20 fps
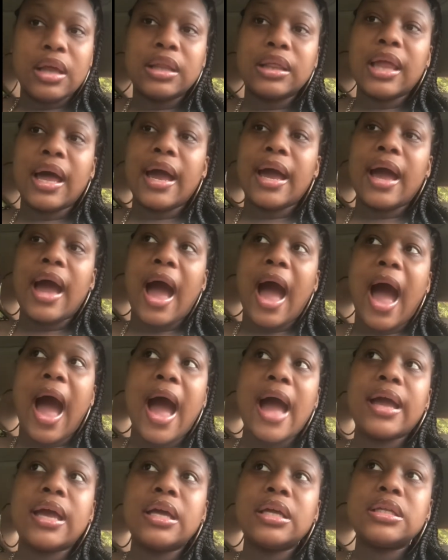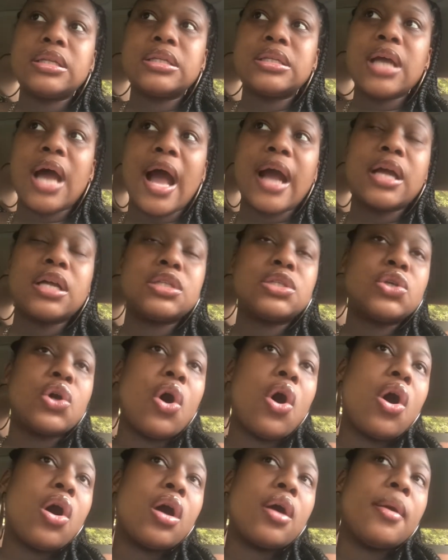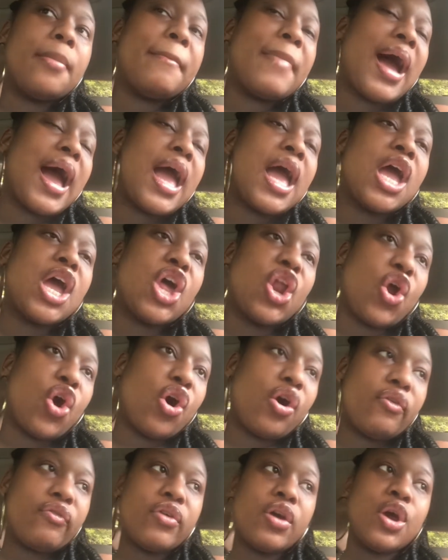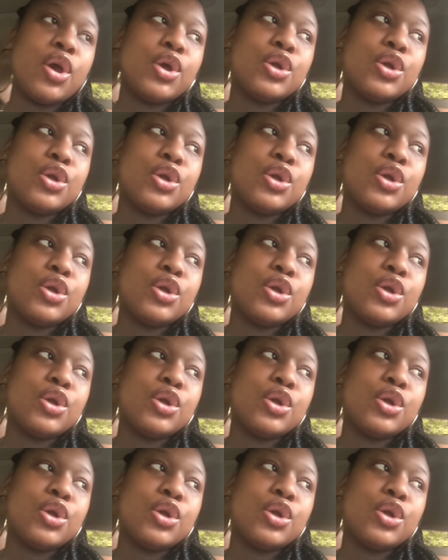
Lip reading: Like, I could talk my head off